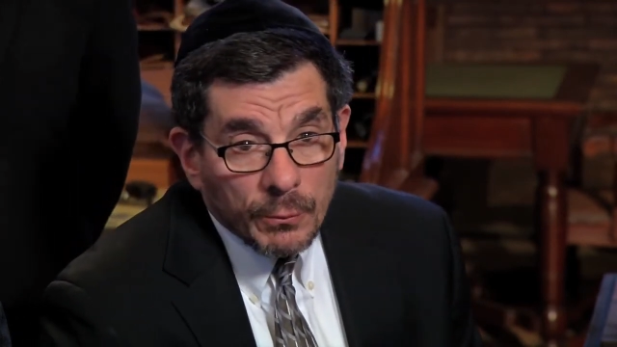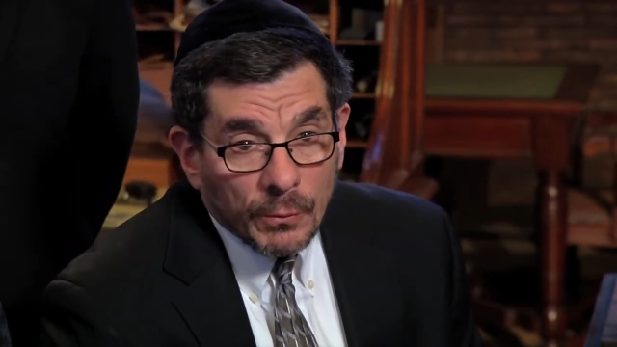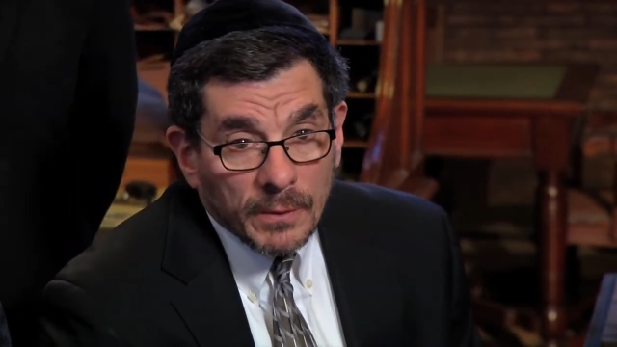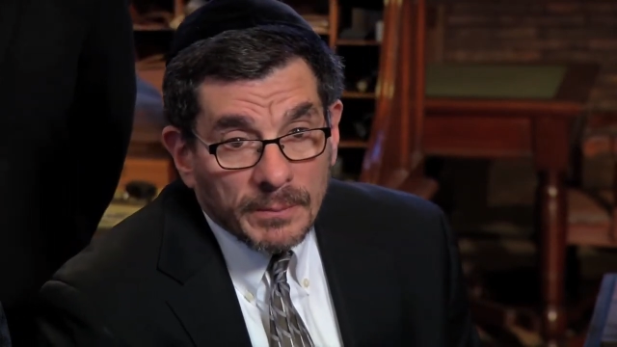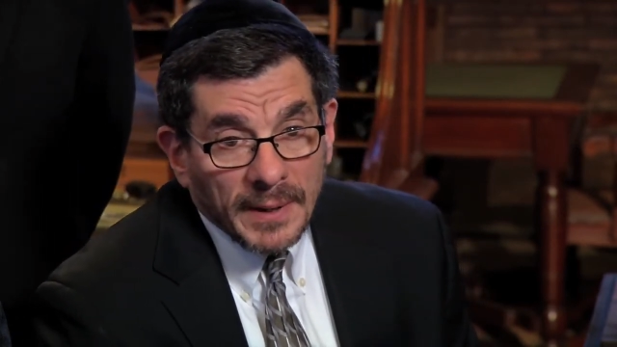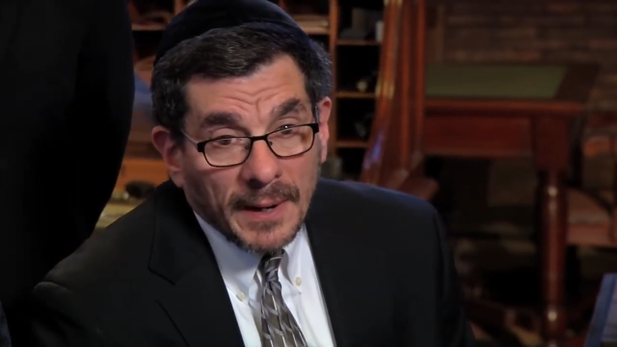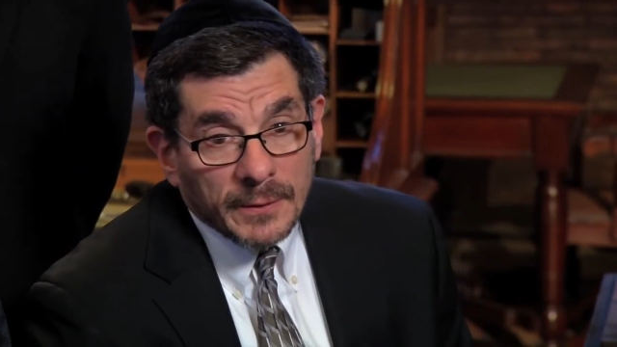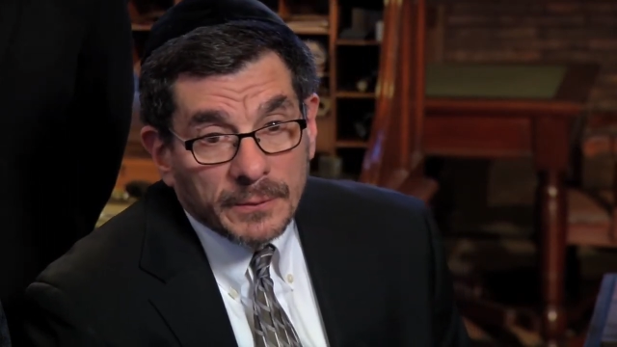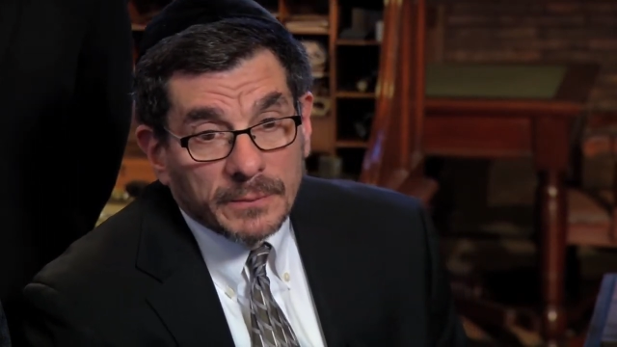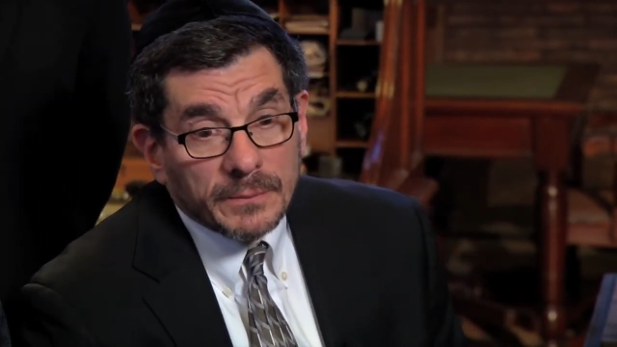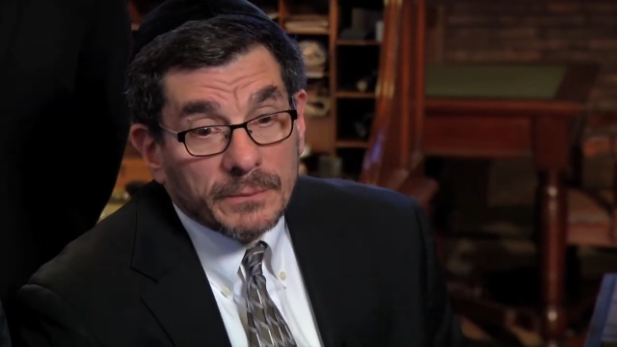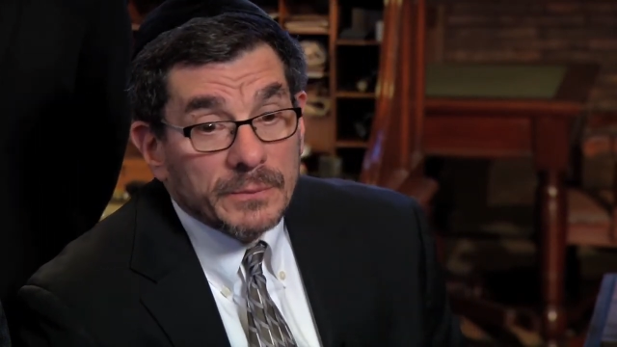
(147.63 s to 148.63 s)
boron
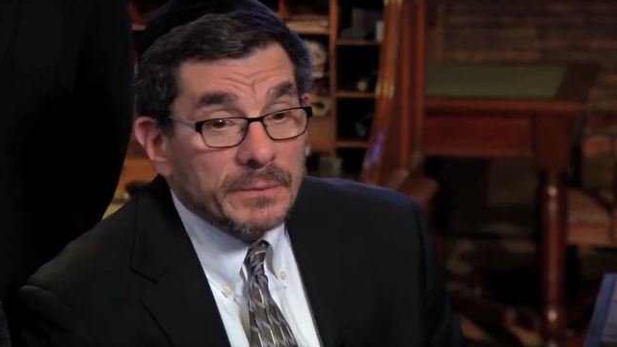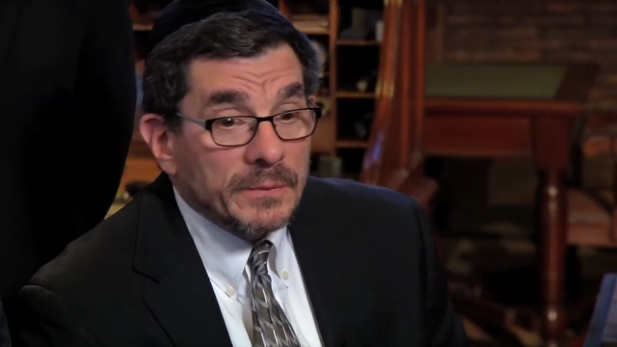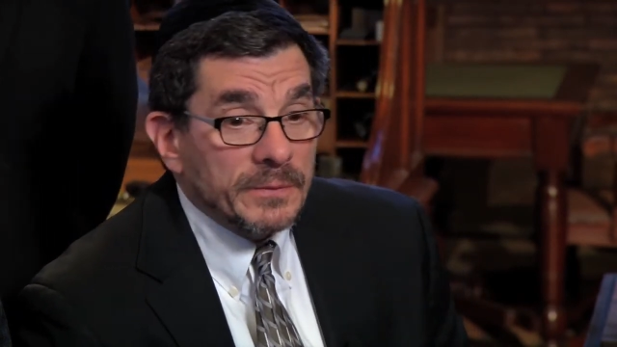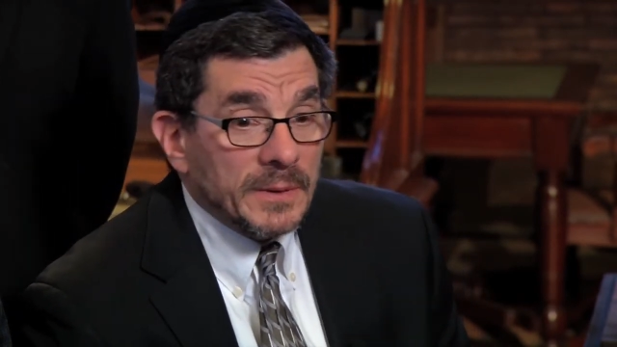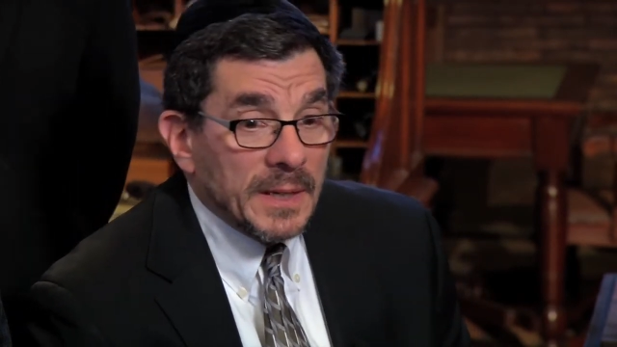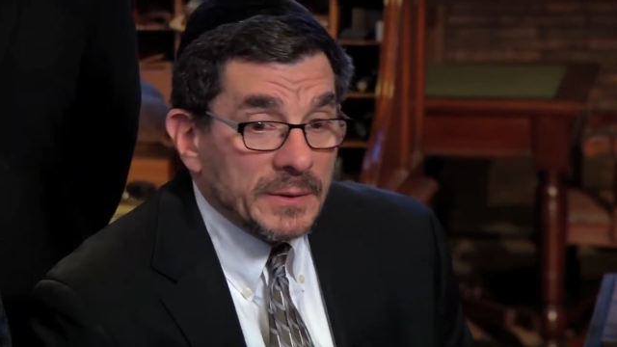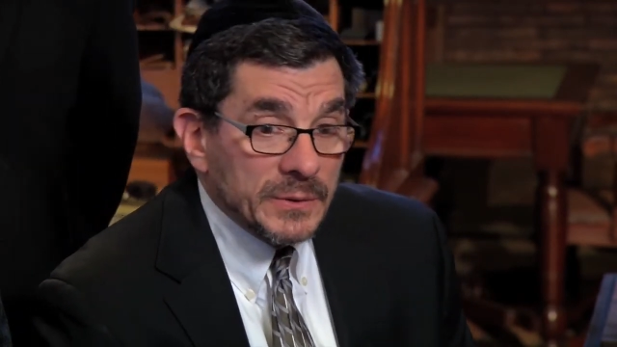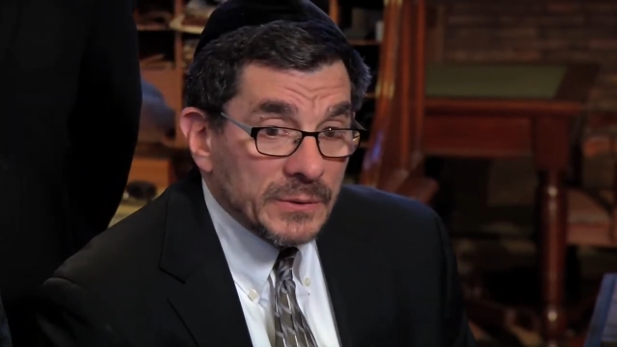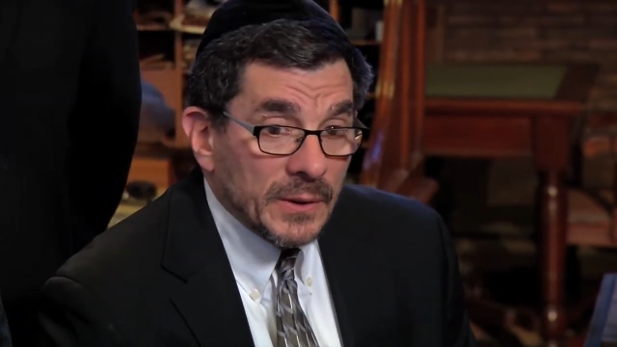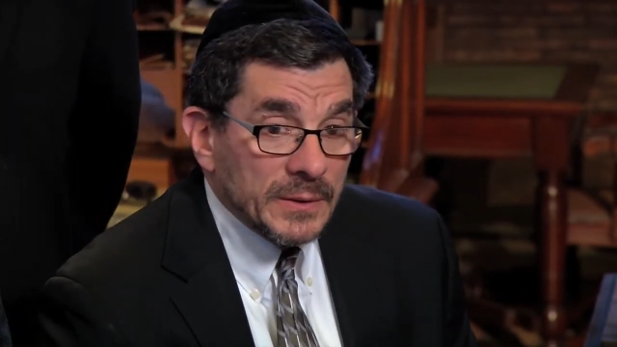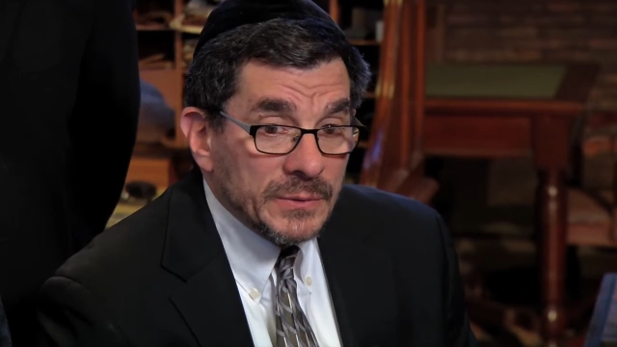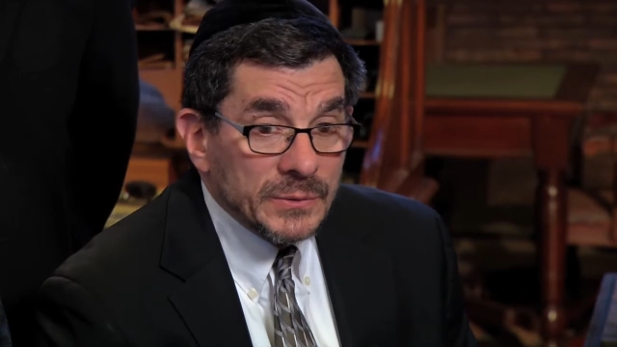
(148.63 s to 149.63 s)
powder, different
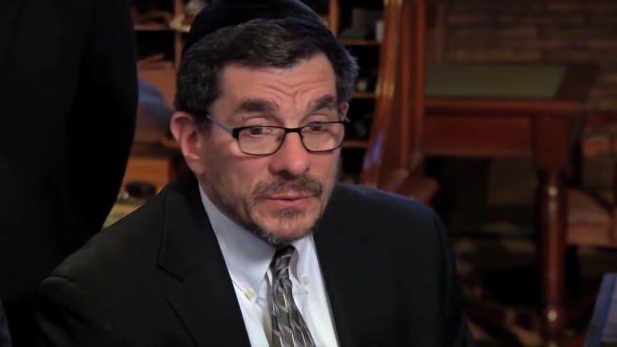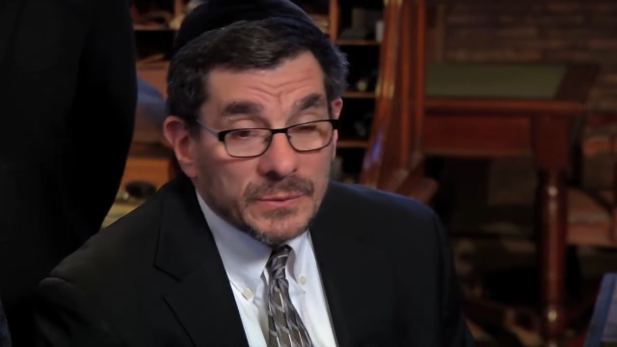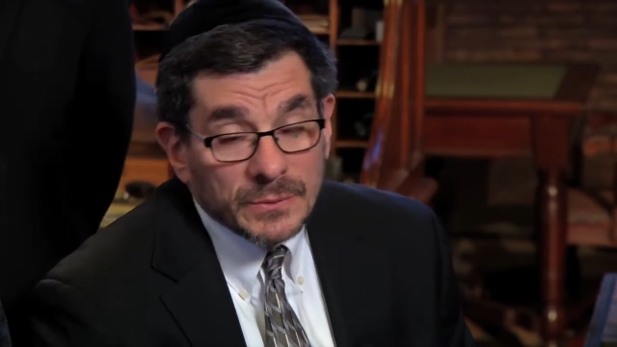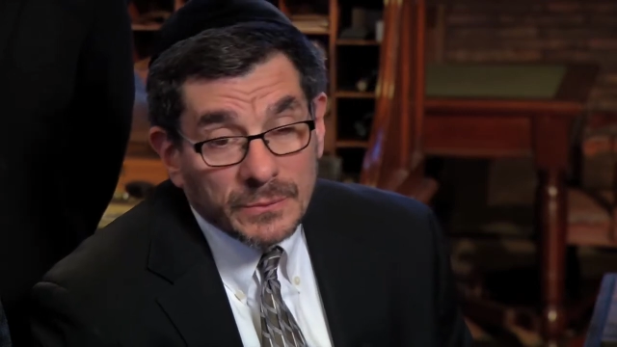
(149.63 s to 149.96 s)
oxidizers,